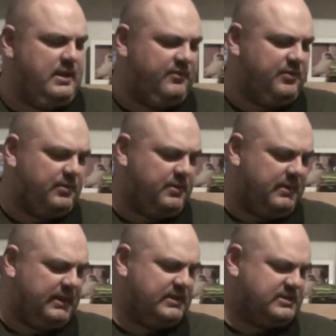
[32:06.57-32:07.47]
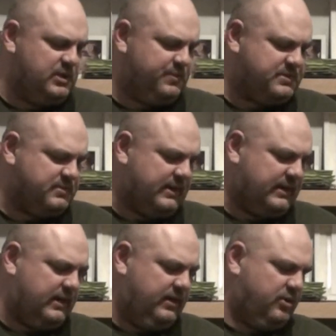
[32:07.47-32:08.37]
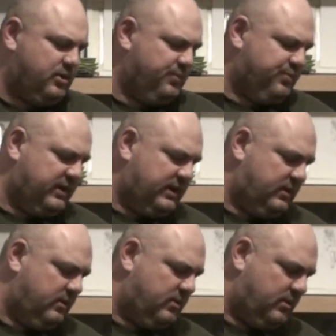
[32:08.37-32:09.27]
If you want to make it super twanky, you could bring in a...